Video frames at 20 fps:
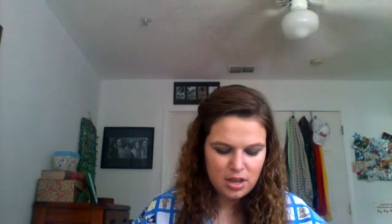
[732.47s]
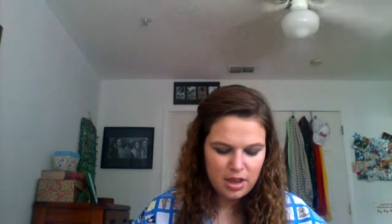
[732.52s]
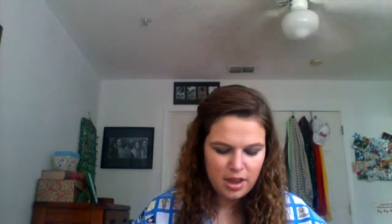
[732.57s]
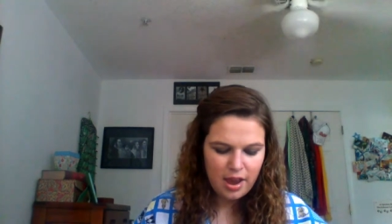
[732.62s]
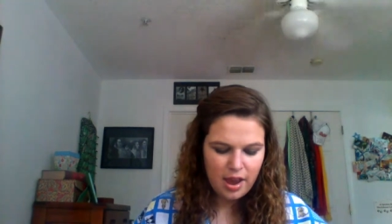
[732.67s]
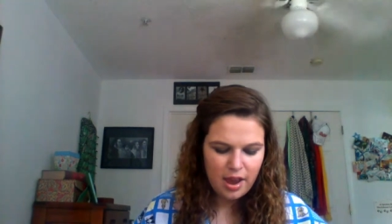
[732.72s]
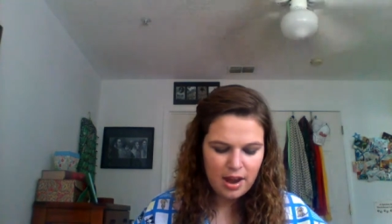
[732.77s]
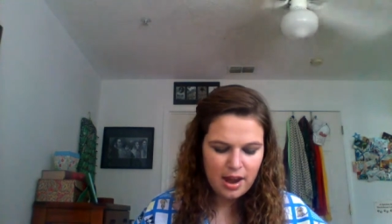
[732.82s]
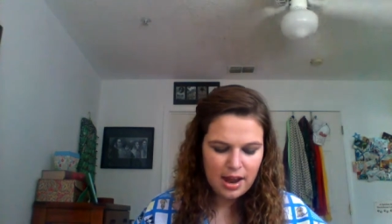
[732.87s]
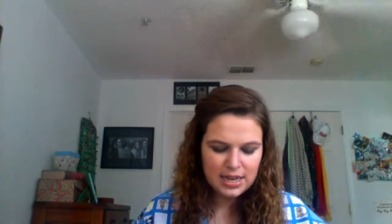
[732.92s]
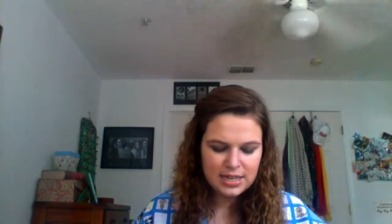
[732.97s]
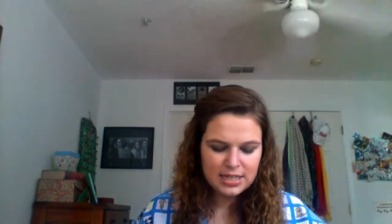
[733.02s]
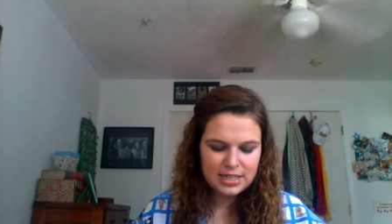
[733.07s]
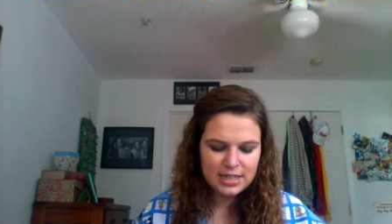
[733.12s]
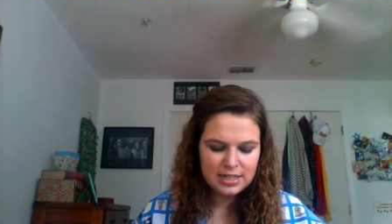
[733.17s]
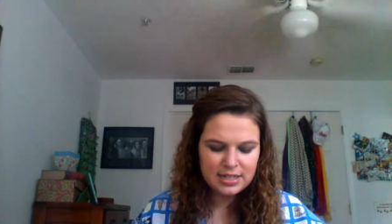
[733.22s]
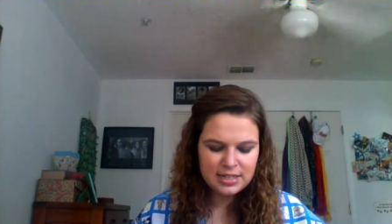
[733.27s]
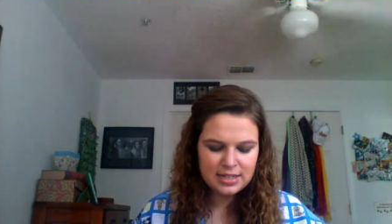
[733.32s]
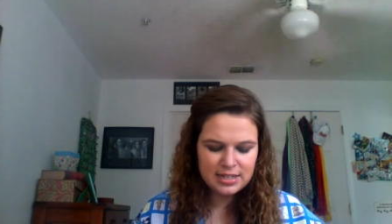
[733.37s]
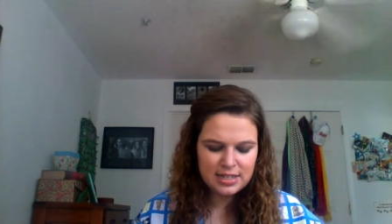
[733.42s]
And I
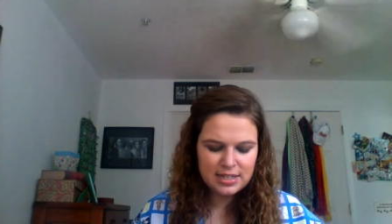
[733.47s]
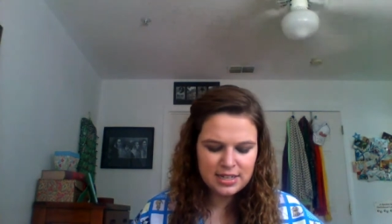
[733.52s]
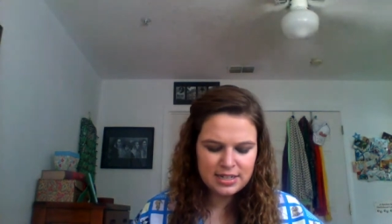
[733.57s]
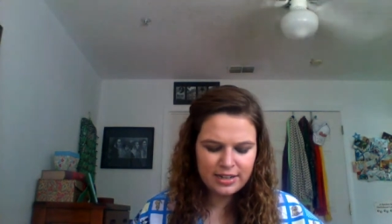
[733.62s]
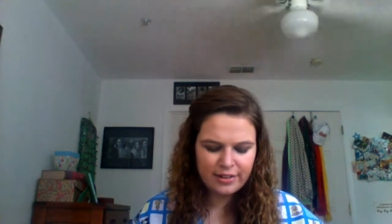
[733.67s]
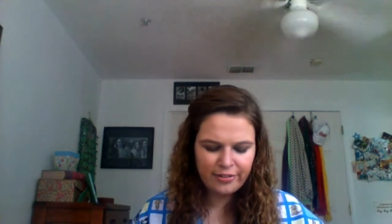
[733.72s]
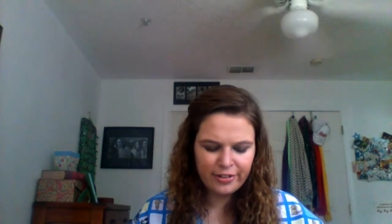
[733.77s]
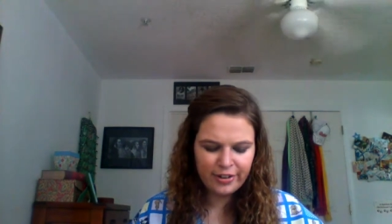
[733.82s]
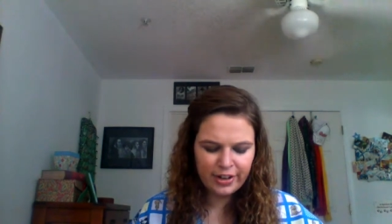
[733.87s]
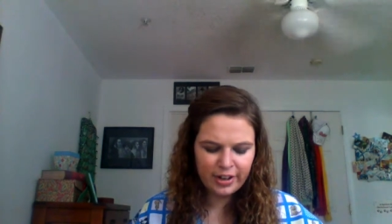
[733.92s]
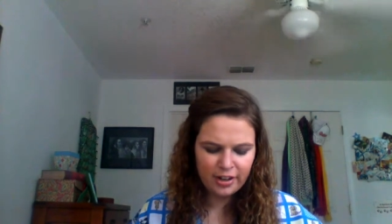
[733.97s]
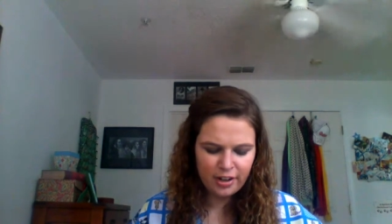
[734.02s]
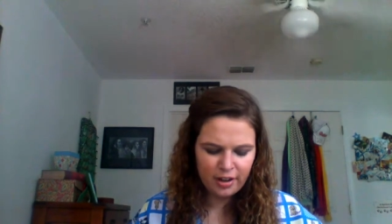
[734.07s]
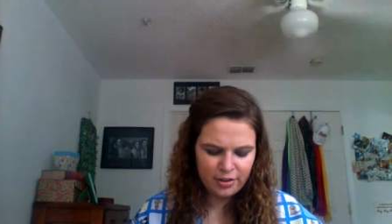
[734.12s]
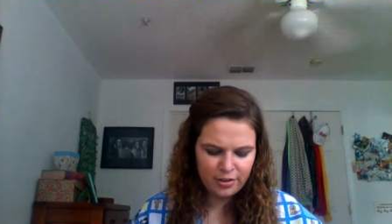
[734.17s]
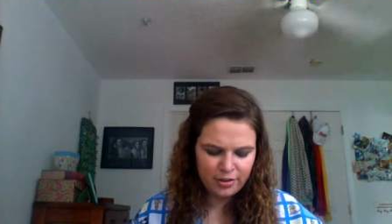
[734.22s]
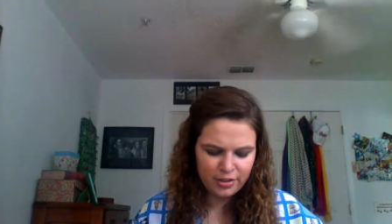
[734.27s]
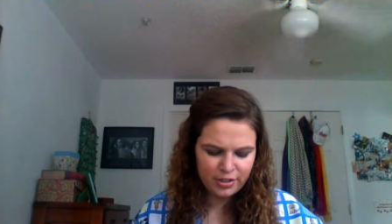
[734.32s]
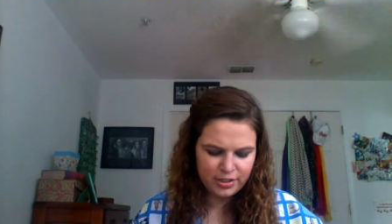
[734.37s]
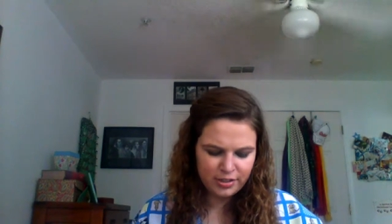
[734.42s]
didn't see different
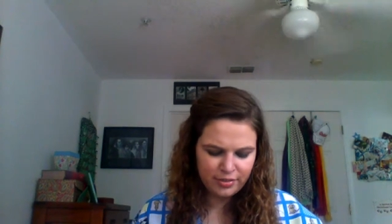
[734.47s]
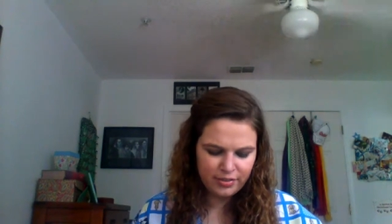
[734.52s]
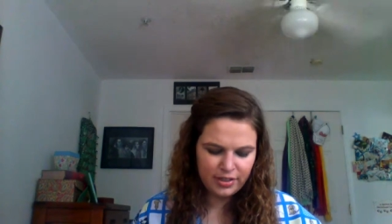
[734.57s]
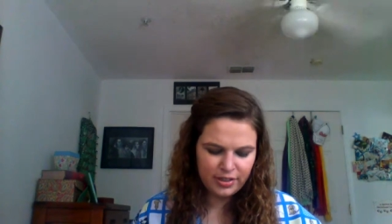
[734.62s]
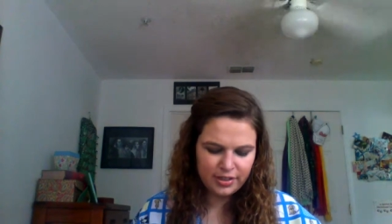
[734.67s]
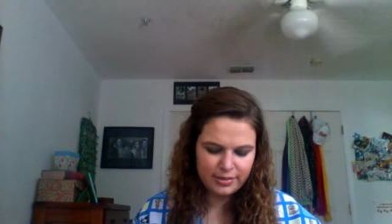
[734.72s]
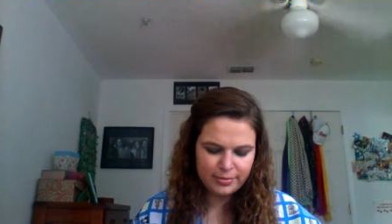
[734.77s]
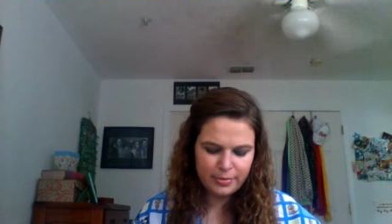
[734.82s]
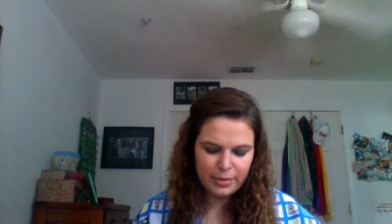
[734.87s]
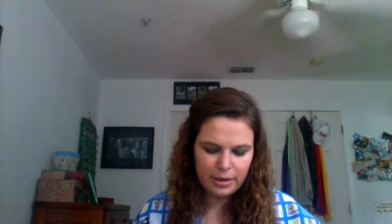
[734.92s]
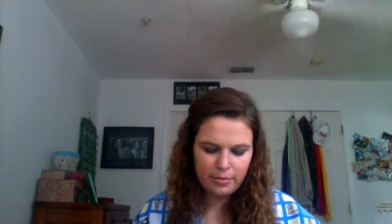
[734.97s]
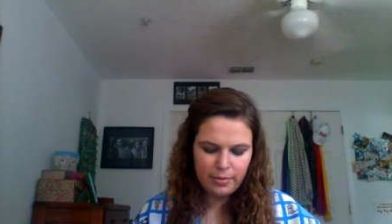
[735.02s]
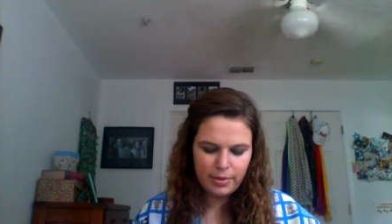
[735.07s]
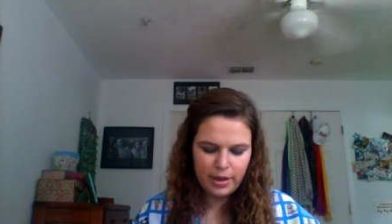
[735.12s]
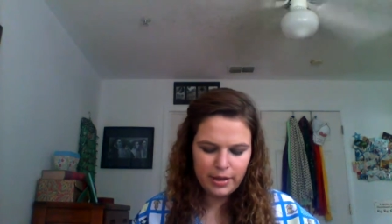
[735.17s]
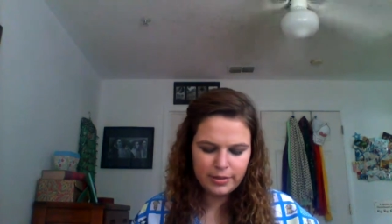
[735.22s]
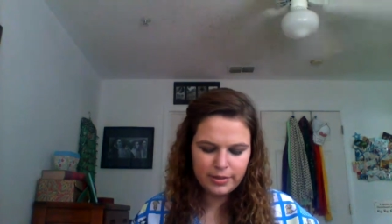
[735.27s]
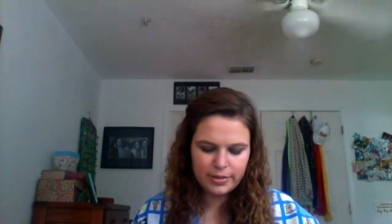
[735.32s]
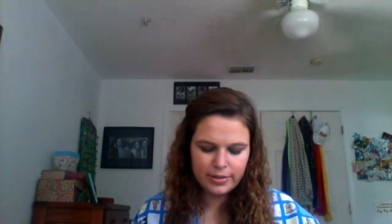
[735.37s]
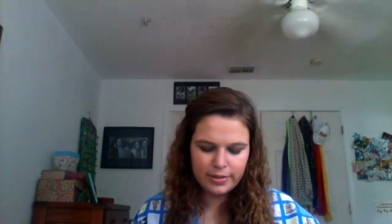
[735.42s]
colors of this. Maybe I
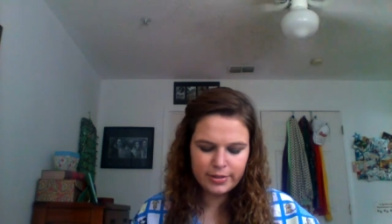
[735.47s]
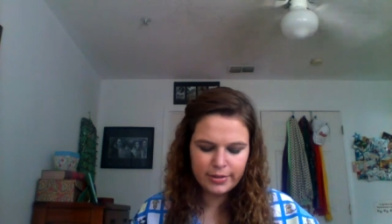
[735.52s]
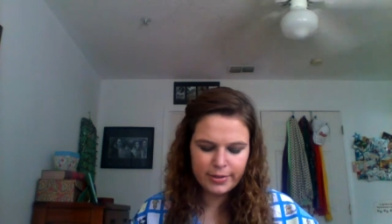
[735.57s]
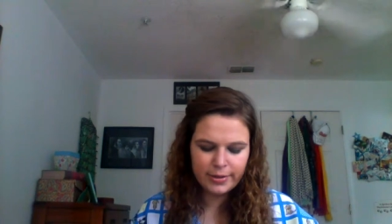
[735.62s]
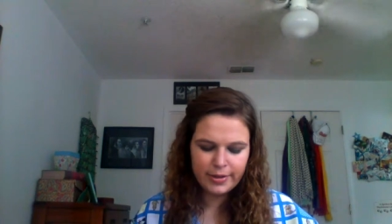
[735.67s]
just,